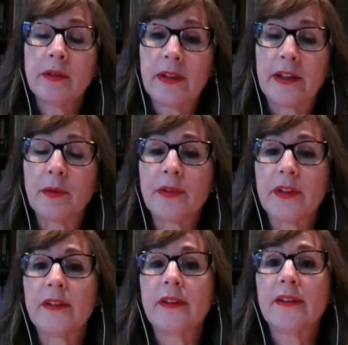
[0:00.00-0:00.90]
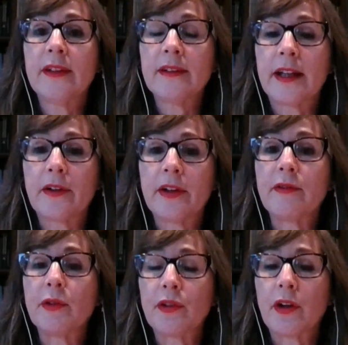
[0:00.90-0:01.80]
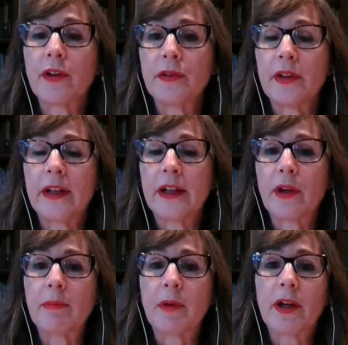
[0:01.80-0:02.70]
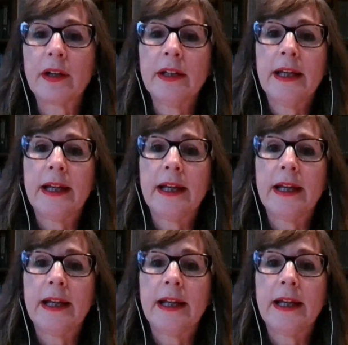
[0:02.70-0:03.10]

send you a cease and desist letter if you start using that trademark.